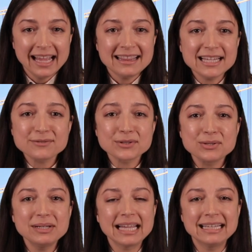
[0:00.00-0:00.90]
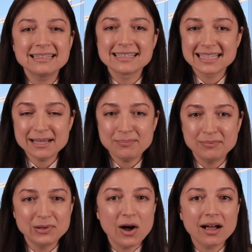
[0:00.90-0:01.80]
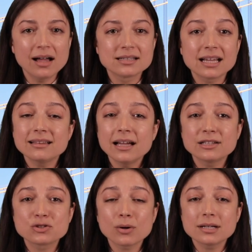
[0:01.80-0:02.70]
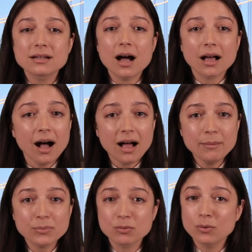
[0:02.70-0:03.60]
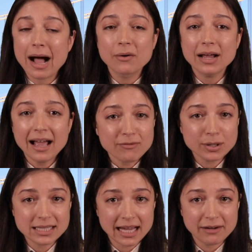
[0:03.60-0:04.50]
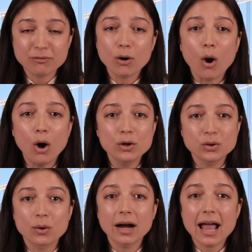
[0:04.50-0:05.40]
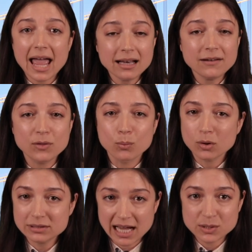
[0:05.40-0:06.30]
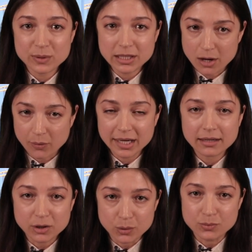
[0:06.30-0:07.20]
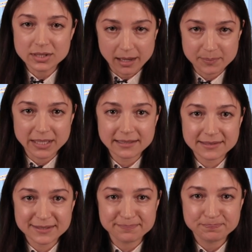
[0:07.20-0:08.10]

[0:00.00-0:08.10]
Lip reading: Thanks for tuning into The Zip. Log on to DeadlineDetroit.com throughout every day for all your end of the world as we know it news updates.